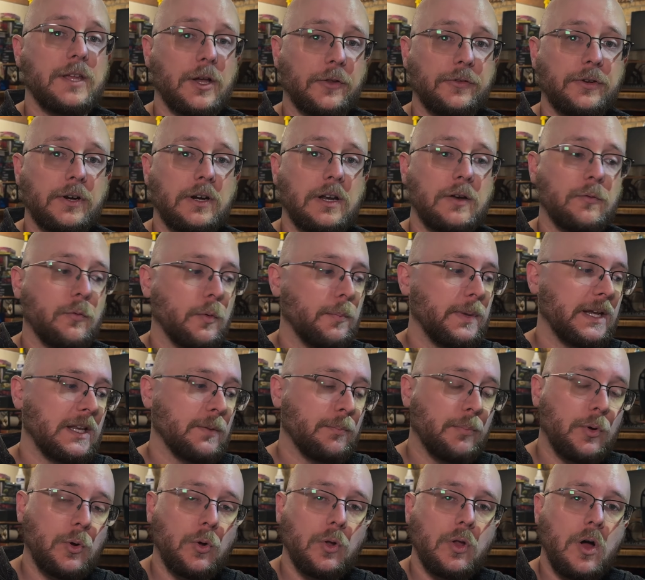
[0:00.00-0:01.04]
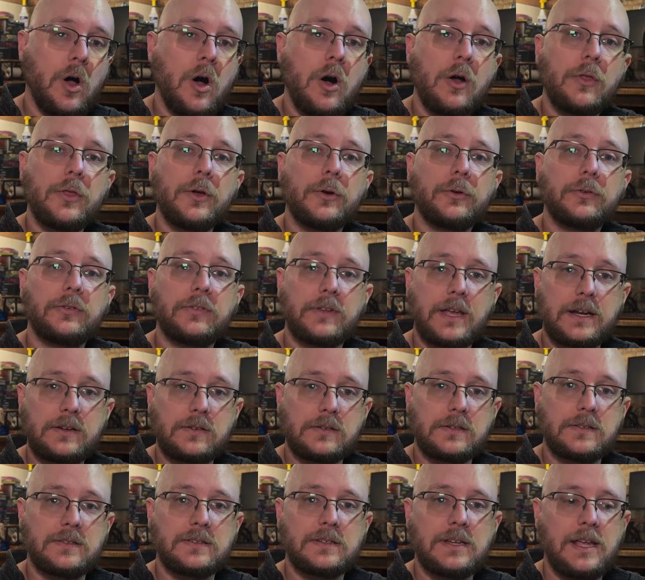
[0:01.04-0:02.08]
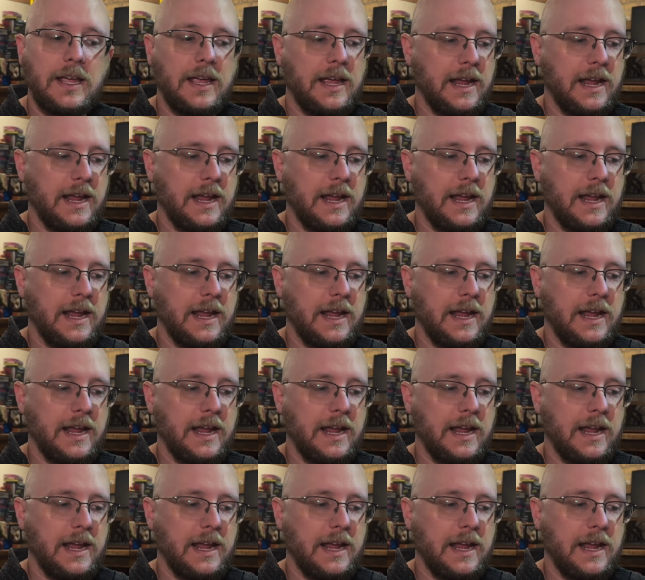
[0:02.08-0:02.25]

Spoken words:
alternative would be to pull all those sections